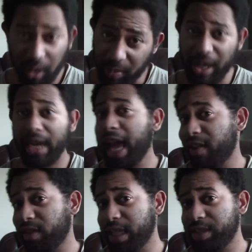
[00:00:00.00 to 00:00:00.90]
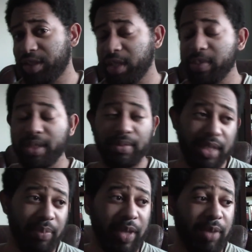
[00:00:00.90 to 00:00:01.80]
are bad at having relationships.
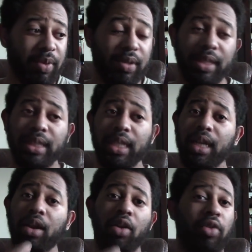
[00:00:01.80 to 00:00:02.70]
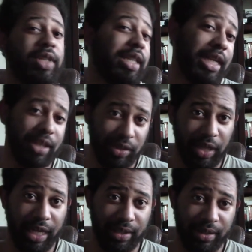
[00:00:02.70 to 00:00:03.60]
Some people only like the
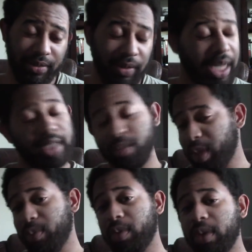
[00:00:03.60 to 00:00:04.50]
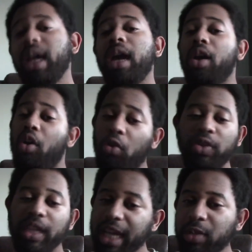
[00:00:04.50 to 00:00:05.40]
chase. Okay, some people
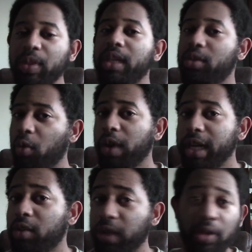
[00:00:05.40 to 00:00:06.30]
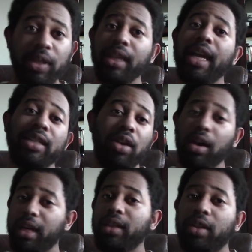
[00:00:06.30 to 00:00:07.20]
only like being courted or they only like
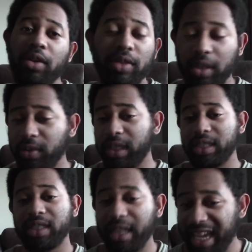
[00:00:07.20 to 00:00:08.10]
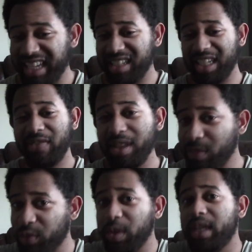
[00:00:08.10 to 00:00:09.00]
talking to girls they only just like giving
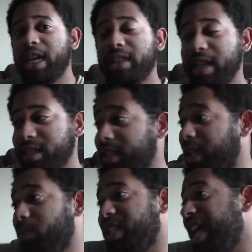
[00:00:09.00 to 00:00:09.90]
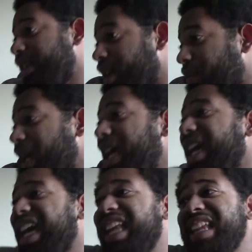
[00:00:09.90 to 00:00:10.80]
them sweet nothings and they date them
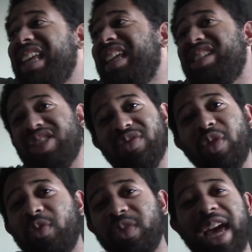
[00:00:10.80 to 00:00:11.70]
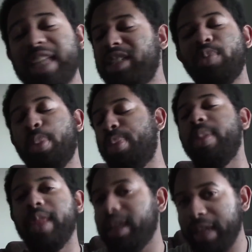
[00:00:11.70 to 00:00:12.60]
and then they just fall flat
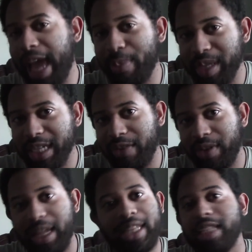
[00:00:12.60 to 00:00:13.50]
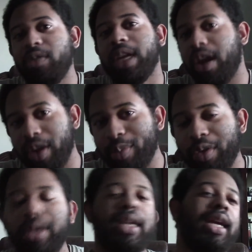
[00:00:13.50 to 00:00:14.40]
just nothing happens after that they don't care
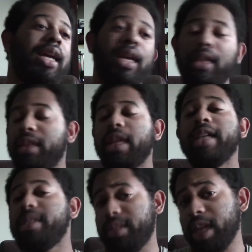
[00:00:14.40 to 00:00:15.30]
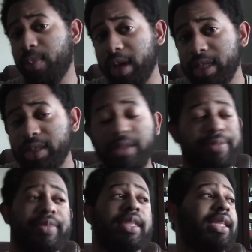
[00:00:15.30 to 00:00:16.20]
anymore that's a separate
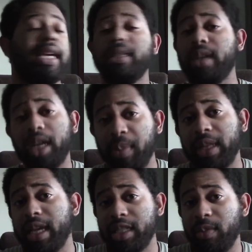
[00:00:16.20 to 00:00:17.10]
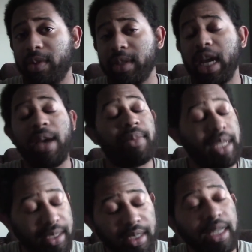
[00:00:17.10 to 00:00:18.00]
issue and i can talk about that some other time
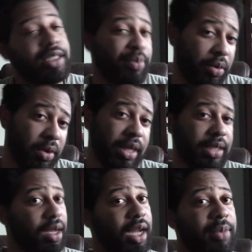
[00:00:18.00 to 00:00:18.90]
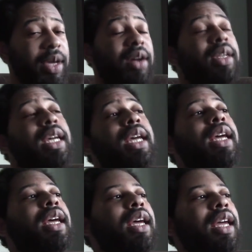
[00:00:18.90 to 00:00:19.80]
because it's important to talk about
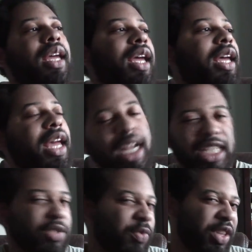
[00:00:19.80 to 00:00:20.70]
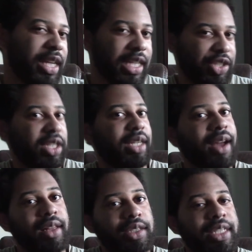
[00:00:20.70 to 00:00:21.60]
and i just feel like i should
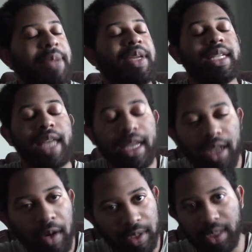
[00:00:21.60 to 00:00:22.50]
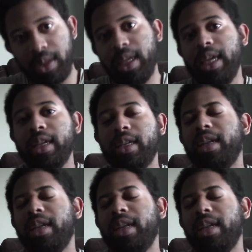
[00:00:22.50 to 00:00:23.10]
acknowledge that because i know it's a thing